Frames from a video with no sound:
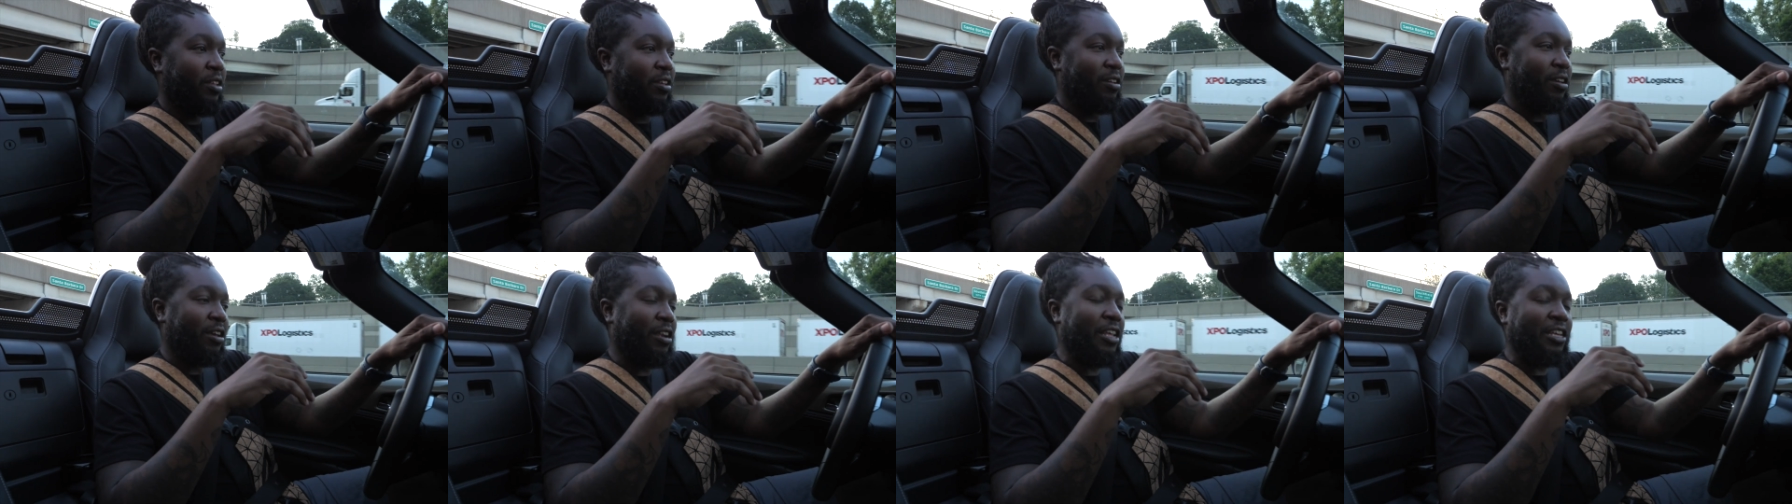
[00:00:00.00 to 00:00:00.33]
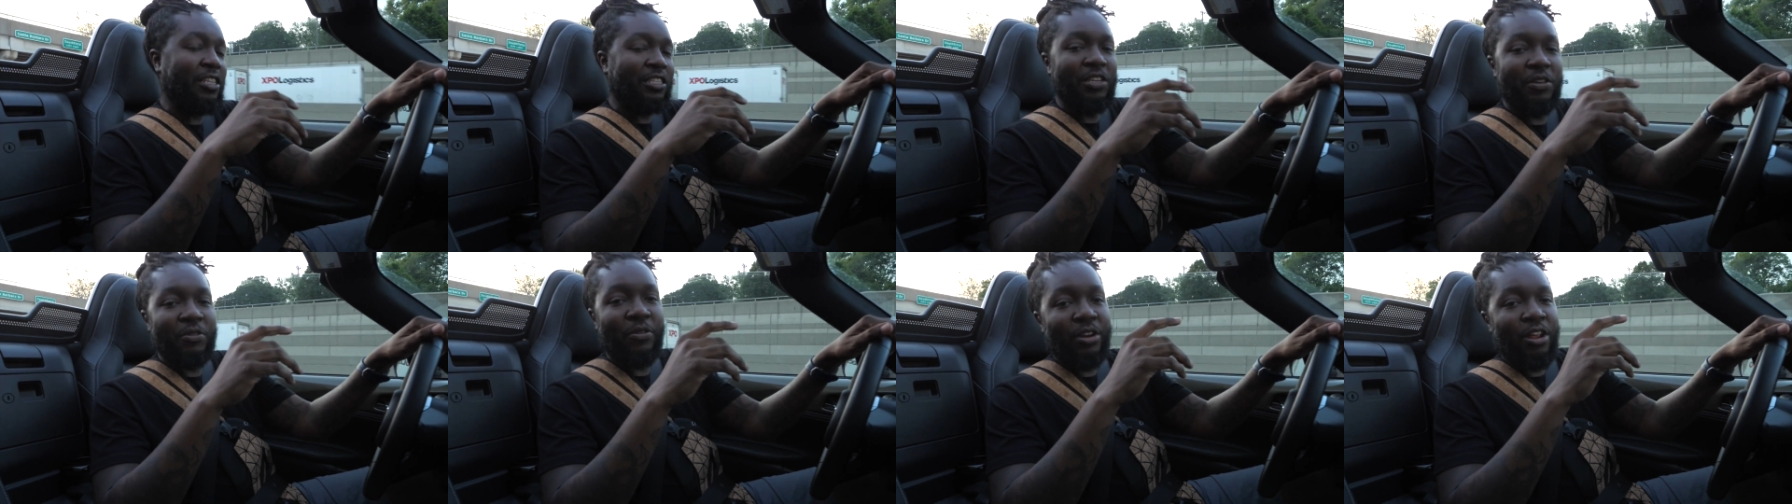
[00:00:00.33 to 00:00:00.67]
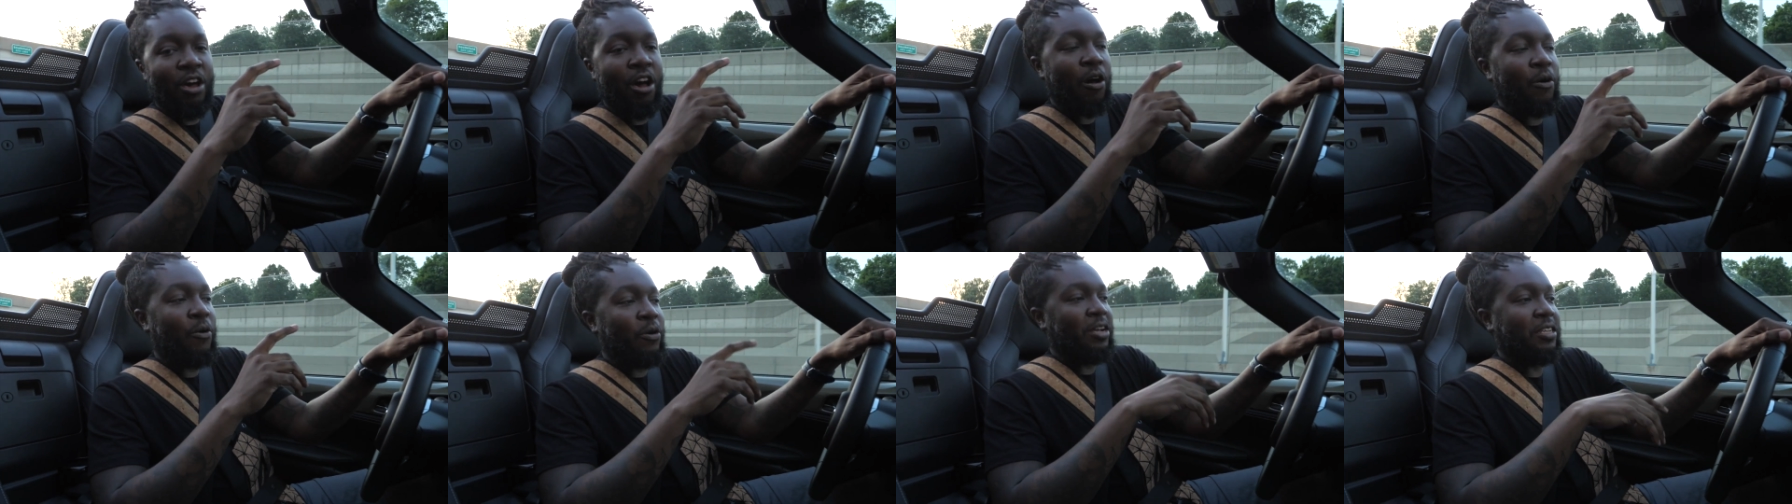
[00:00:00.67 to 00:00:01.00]
And as he would
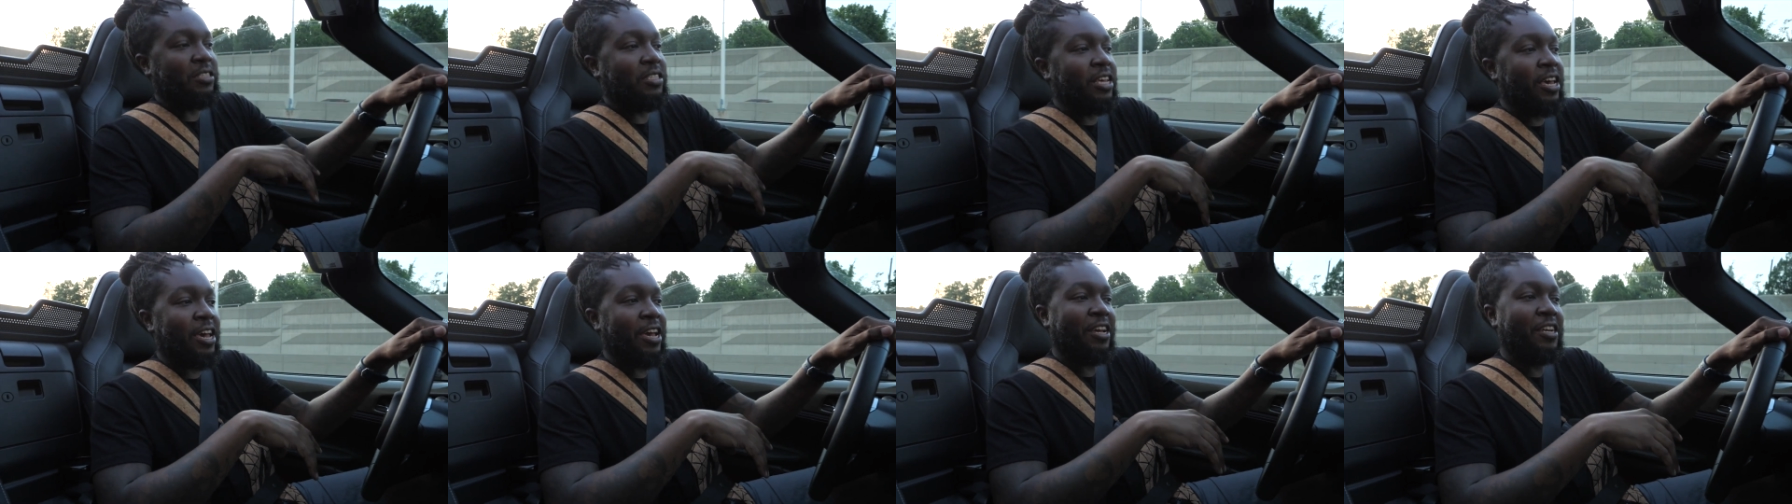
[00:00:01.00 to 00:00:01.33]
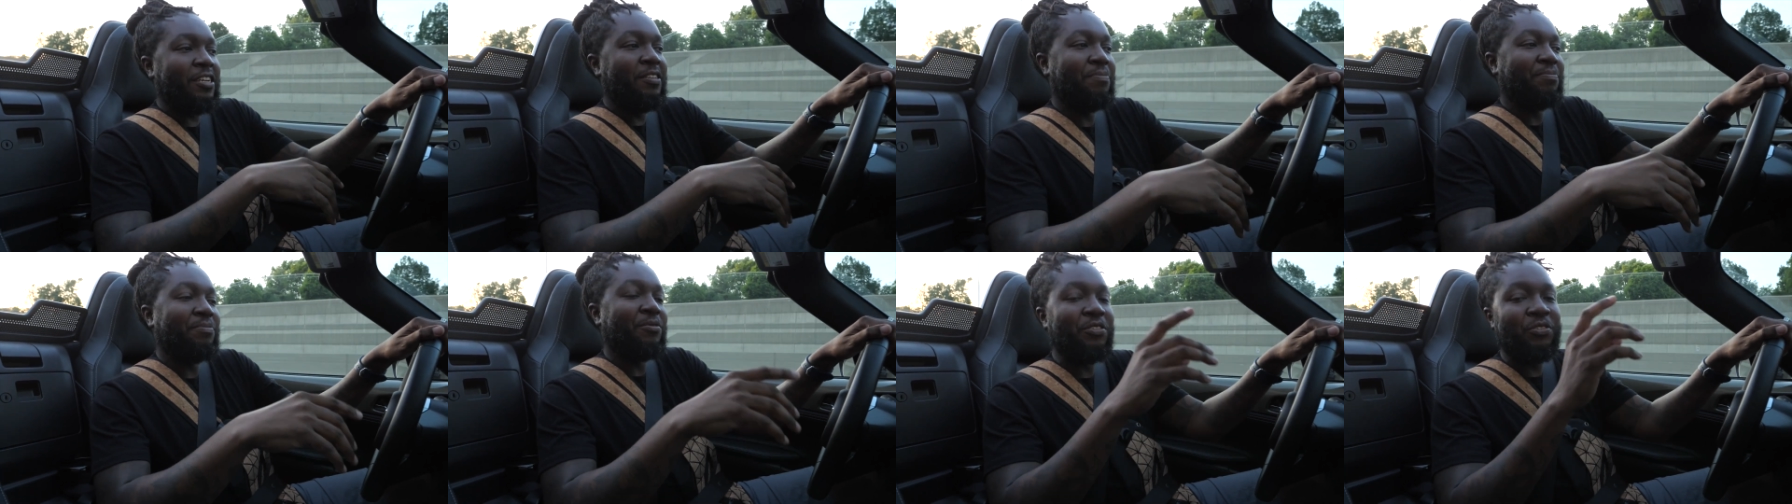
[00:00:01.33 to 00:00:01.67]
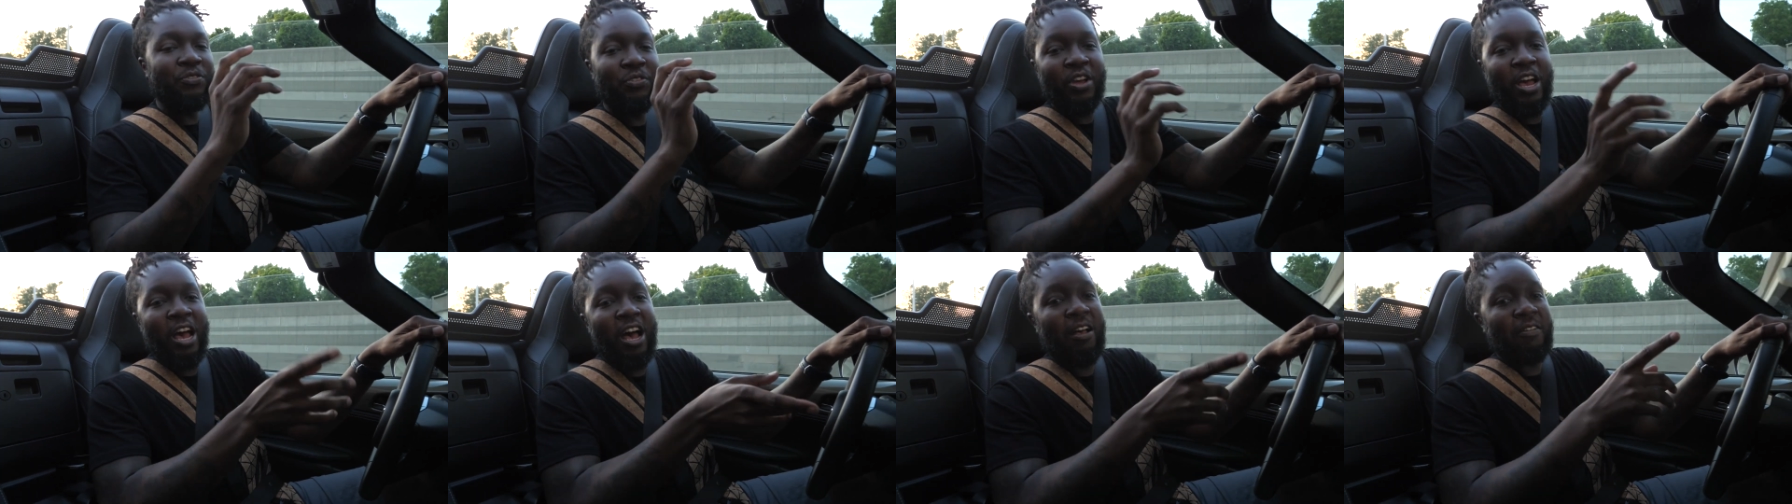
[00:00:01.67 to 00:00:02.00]
always say,
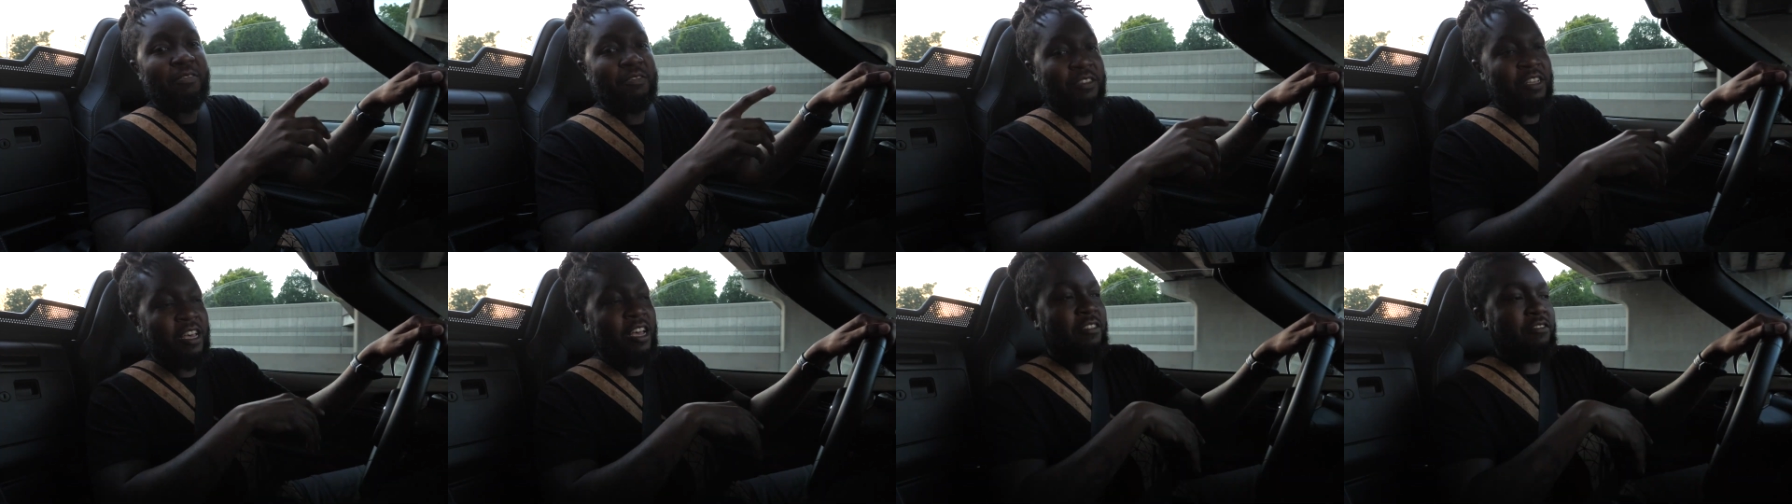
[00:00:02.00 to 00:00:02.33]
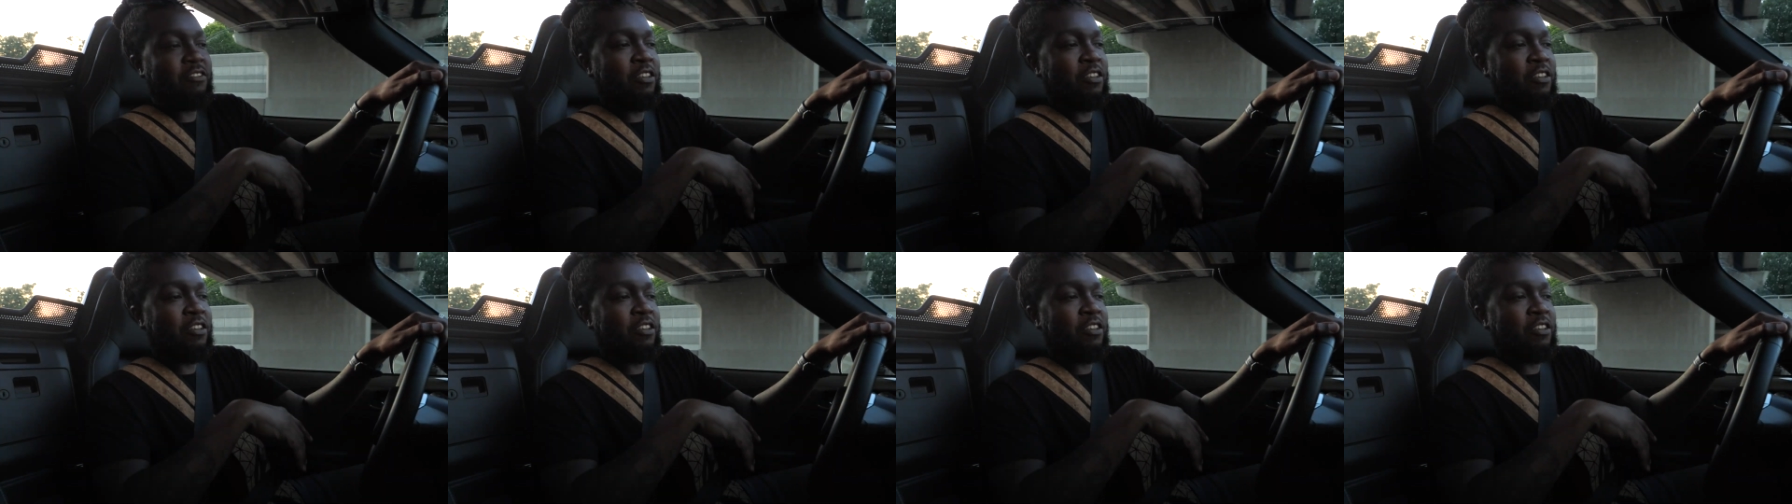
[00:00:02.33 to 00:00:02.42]
drive safe.